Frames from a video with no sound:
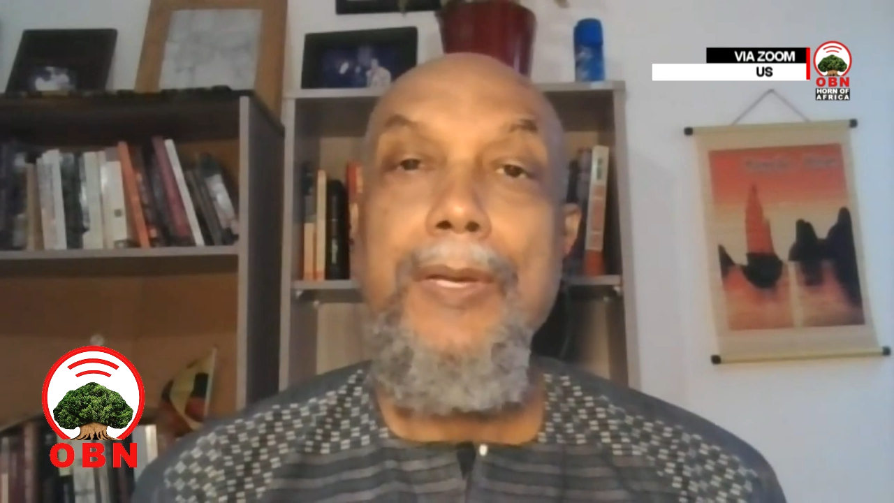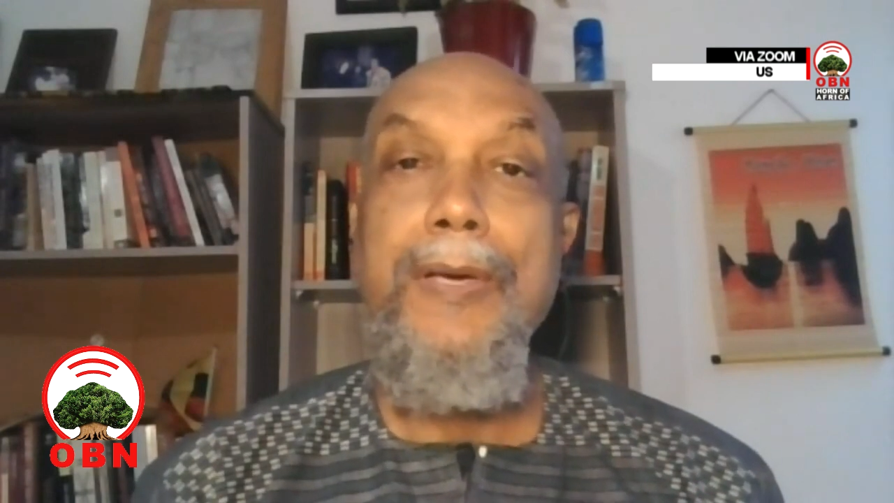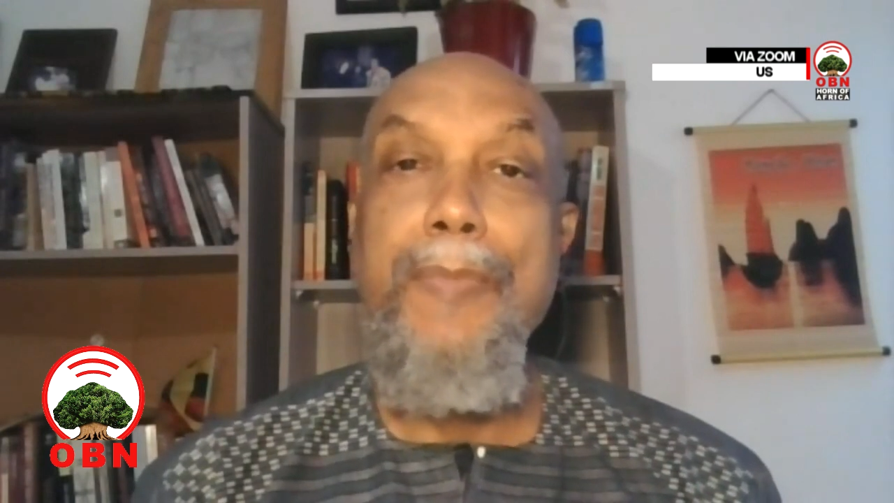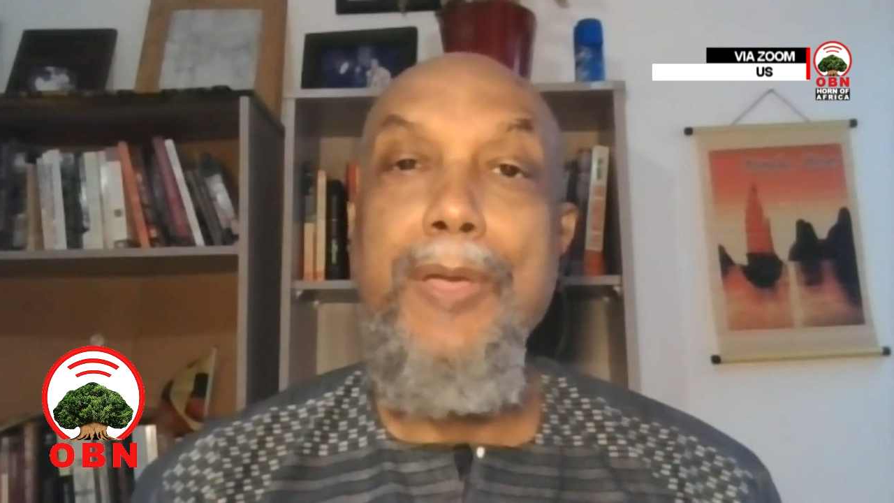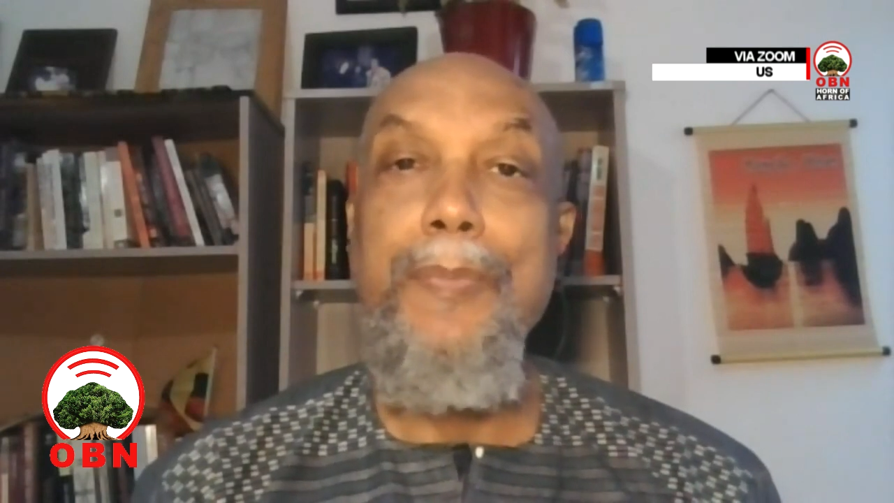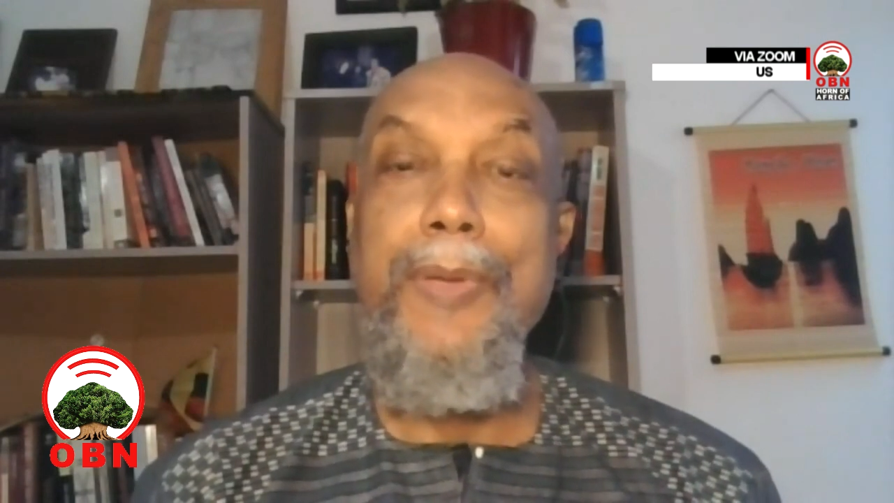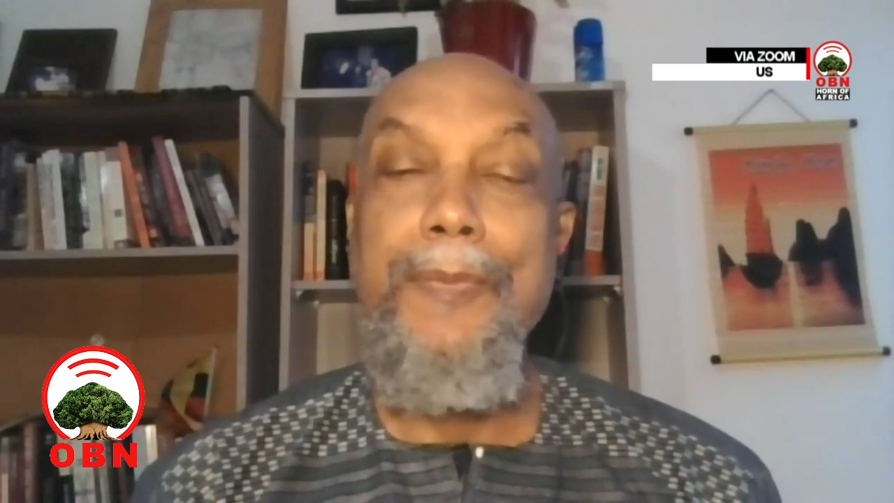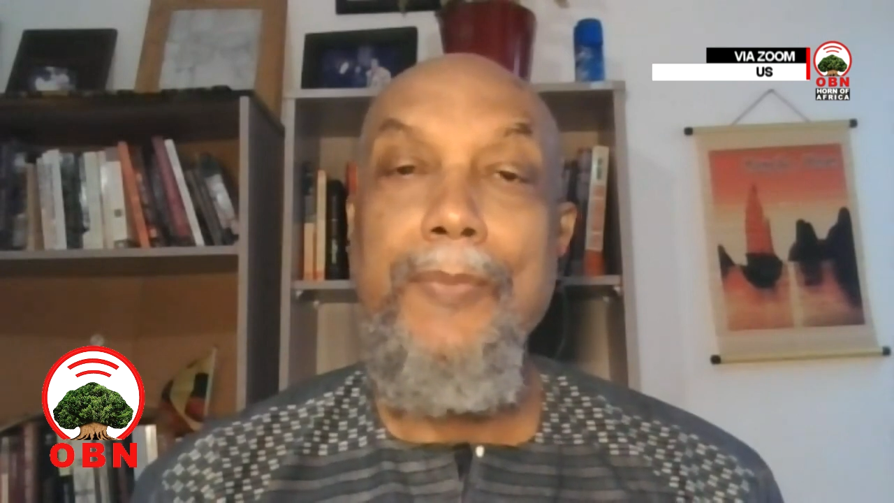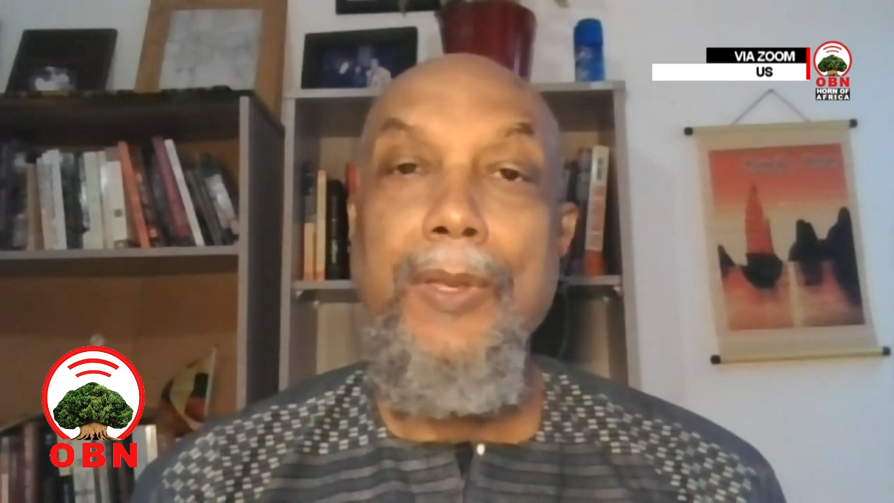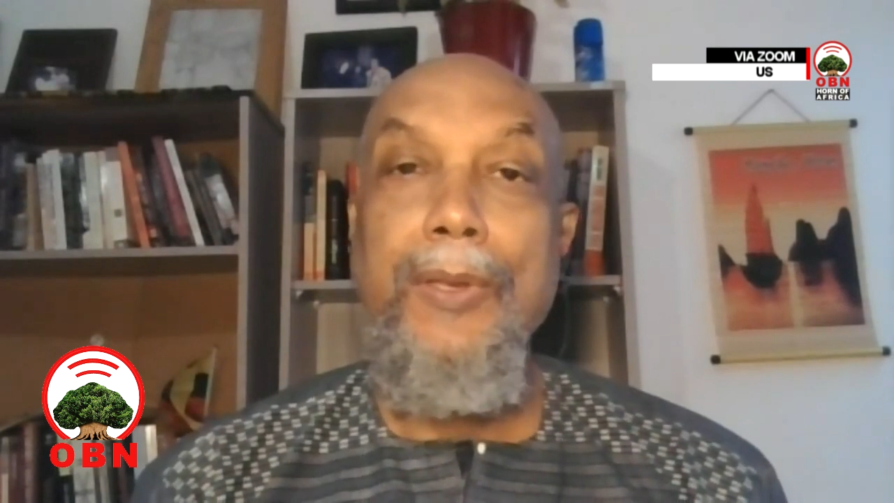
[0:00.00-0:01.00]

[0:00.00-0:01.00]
commitment